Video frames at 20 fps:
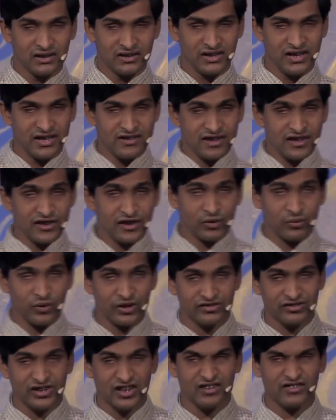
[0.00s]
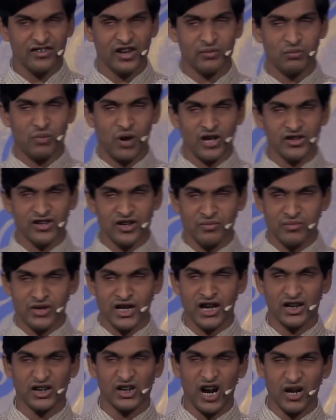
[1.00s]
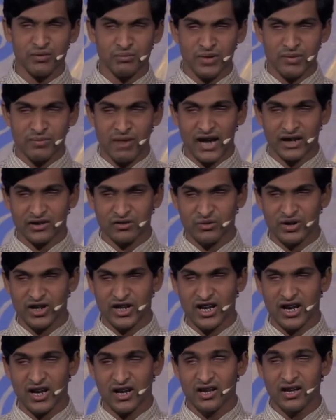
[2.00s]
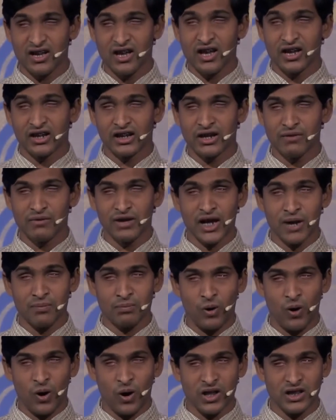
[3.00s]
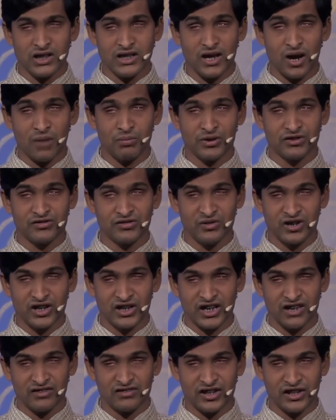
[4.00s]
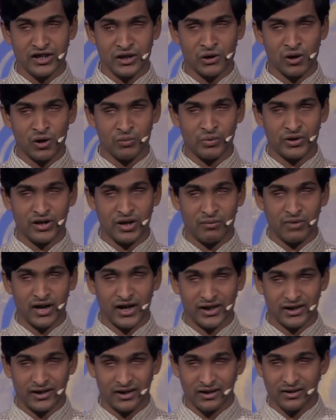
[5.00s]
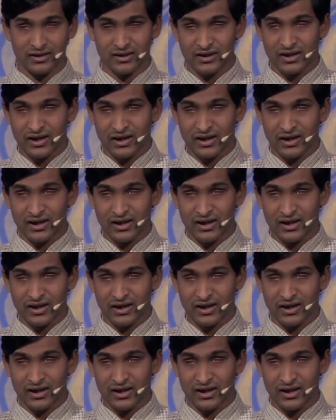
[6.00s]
These are the questions that bothered me and got me back to India, giving up all the opportunities in the corporate America.